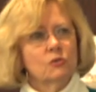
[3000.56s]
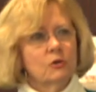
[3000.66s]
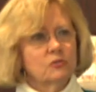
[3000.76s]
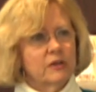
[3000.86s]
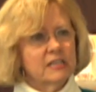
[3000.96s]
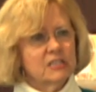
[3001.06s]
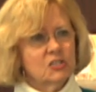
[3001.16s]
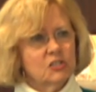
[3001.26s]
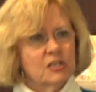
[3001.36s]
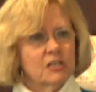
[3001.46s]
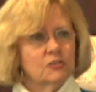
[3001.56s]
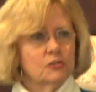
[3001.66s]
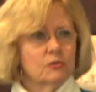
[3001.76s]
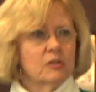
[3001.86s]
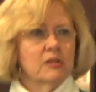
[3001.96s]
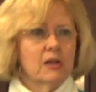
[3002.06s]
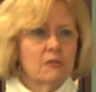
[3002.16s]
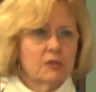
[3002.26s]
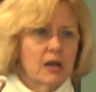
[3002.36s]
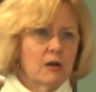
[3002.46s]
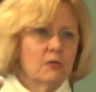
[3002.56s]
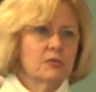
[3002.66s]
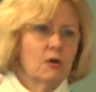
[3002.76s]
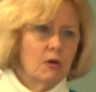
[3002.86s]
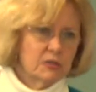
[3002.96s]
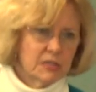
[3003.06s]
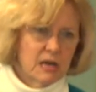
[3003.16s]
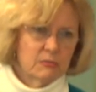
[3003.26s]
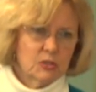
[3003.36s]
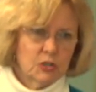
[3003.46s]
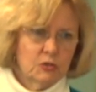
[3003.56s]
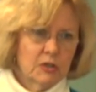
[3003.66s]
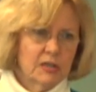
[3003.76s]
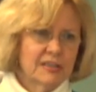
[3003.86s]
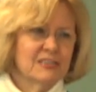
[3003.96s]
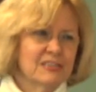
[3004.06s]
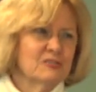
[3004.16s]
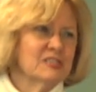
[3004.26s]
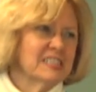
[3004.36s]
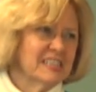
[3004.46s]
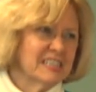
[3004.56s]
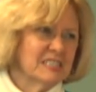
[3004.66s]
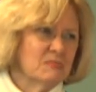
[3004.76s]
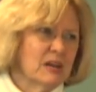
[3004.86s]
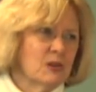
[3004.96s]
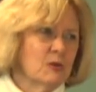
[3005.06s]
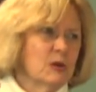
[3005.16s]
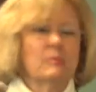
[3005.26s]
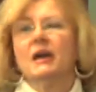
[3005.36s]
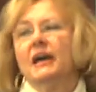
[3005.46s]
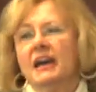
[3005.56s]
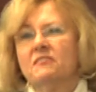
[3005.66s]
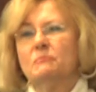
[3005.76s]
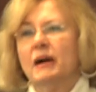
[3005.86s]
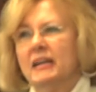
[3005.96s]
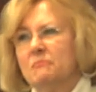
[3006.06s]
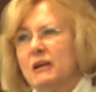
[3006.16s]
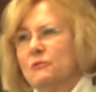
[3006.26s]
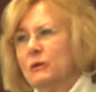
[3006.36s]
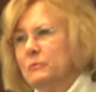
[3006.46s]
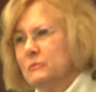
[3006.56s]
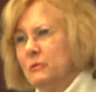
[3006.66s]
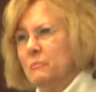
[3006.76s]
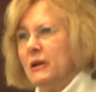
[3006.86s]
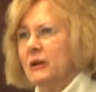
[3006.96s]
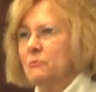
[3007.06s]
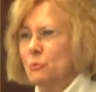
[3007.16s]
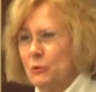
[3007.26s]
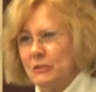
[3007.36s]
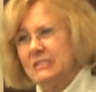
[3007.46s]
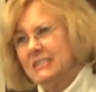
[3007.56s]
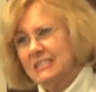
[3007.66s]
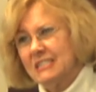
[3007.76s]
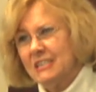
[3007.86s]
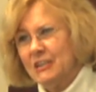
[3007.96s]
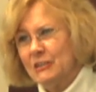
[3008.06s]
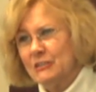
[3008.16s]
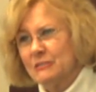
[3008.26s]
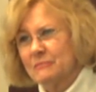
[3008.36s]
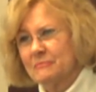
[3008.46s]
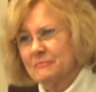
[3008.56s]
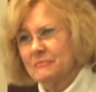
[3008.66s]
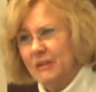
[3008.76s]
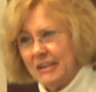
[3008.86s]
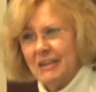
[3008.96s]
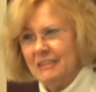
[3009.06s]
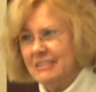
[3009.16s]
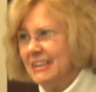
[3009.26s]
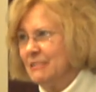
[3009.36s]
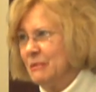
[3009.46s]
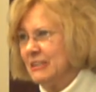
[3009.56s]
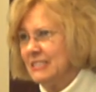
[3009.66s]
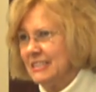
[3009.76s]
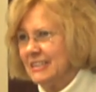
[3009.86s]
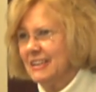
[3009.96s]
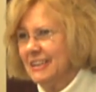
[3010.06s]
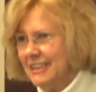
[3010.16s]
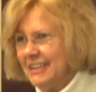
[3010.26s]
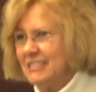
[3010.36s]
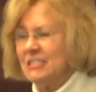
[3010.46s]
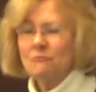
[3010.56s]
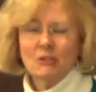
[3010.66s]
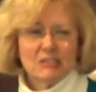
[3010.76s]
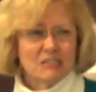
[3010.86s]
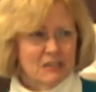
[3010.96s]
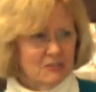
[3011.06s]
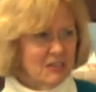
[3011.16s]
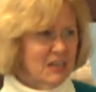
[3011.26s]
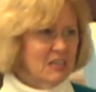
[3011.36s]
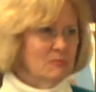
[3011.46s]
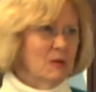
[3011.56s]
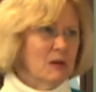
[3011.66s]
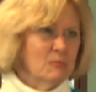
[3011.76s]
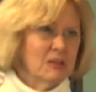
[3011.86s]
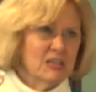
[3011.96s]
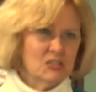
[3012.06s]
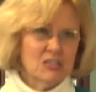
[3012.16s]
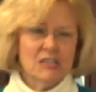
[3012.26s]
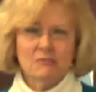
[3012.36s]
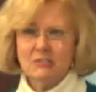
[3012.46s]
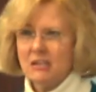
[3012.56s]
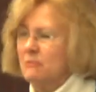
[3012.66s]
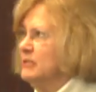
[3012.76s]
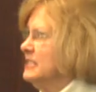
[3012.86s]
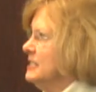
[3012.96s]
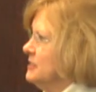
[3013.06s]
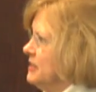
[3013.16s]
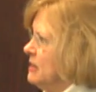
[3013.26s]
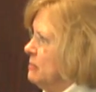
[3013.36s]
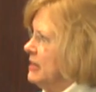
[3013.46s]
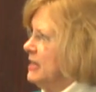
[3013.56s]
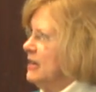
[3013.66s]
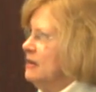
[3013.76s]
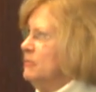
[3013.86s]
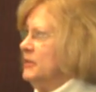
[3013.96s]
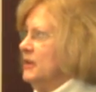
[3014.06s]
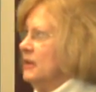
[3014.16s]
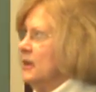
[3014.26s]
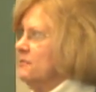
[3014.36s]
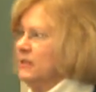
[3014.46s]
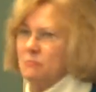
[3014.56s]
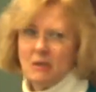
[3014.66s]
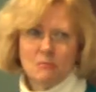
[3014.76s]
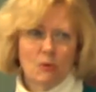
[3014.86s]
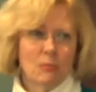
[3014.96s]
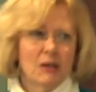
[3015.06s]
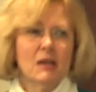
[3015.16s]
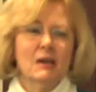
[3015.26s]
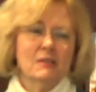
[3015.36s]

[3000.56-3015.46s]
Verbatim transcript: who are transitioning into either health care or the Alzheimer's the interesting thing is in my group, everybody in my group has been married more than 60 years right now. Isn't that amazing? It's a real different kind of population in that retirement center there, but, but they are lovely people. But,